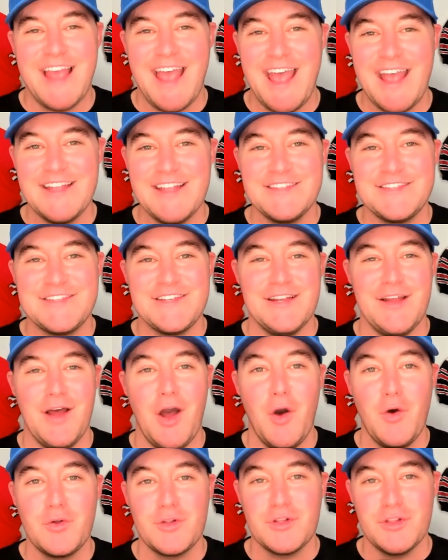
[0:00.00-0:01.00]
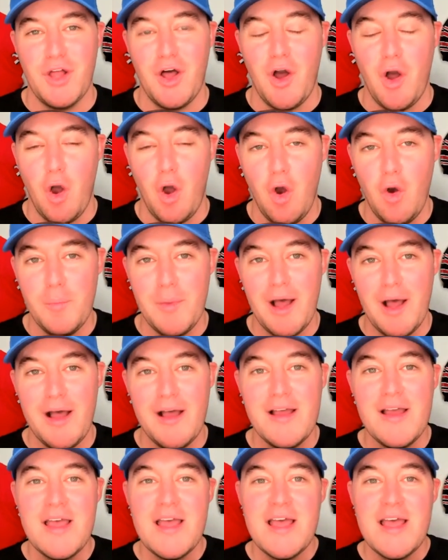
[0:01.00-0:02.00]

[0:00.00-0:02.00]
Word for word: head to Oklahoma.